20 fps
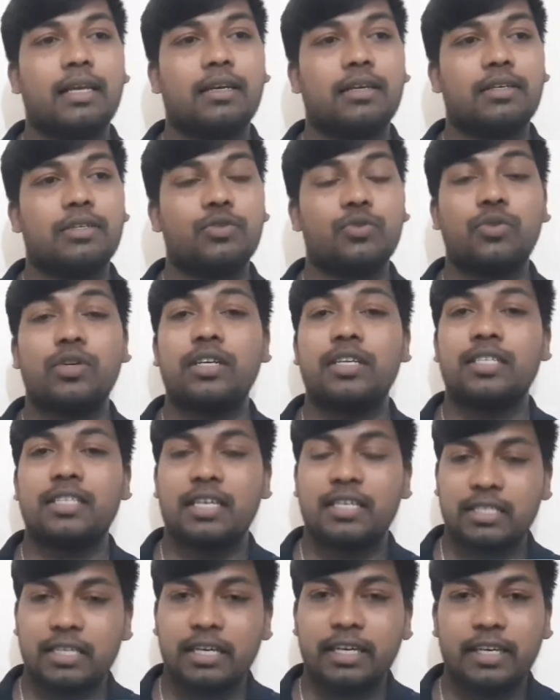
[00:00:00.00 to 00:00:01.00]
students
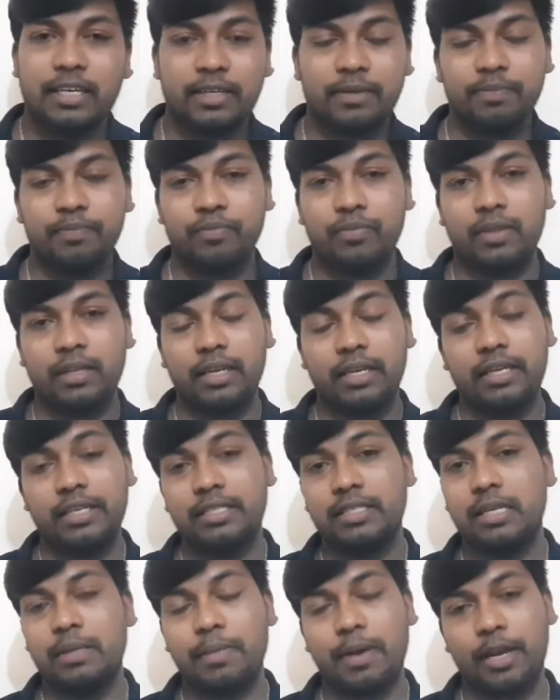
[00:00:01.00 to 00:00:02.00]
are studying
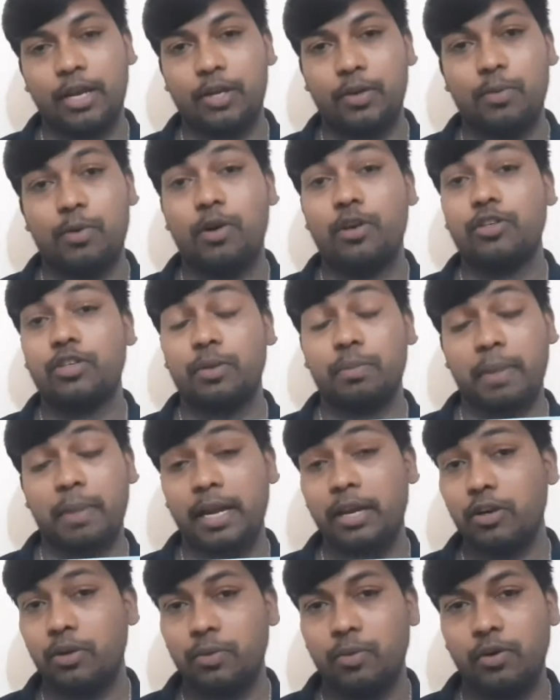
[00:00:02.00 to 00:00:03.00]
industrial microbiology or
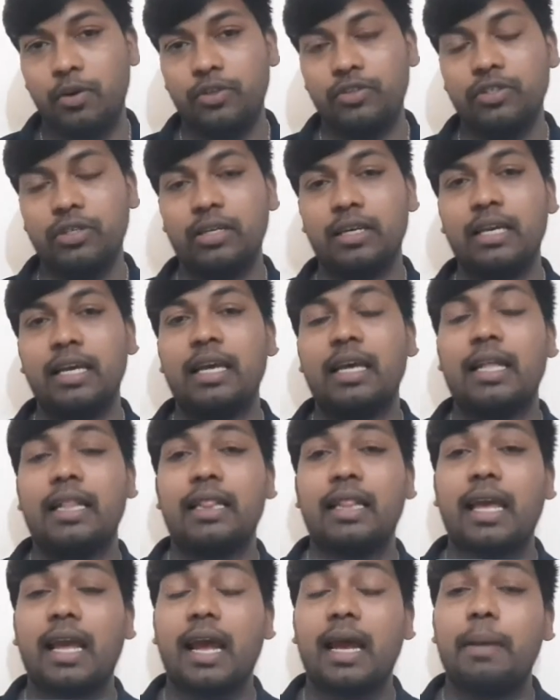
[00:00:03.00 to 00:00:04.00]
microbiology,
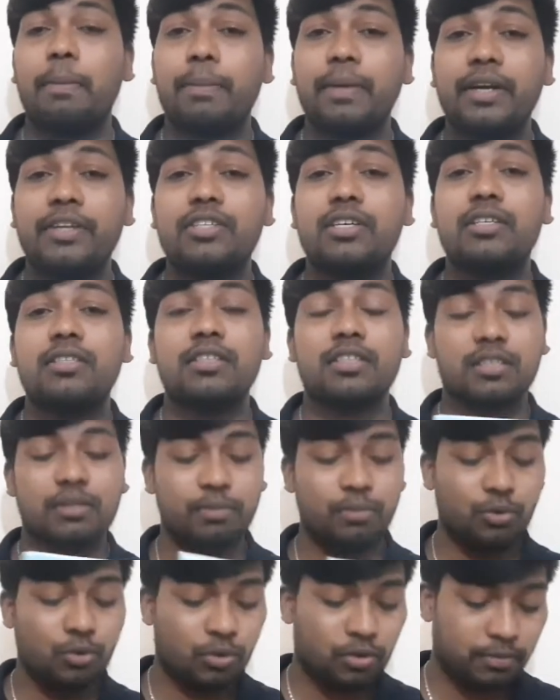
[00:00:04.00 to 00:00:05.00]
they can purchase this
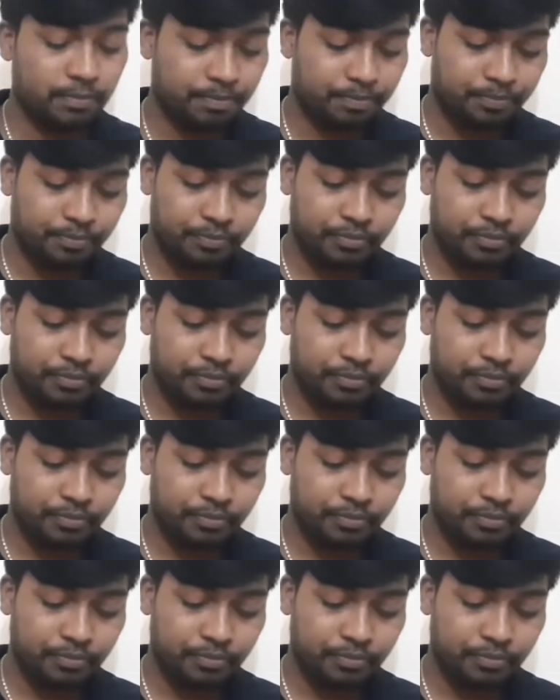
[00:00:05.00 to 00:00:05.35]
book.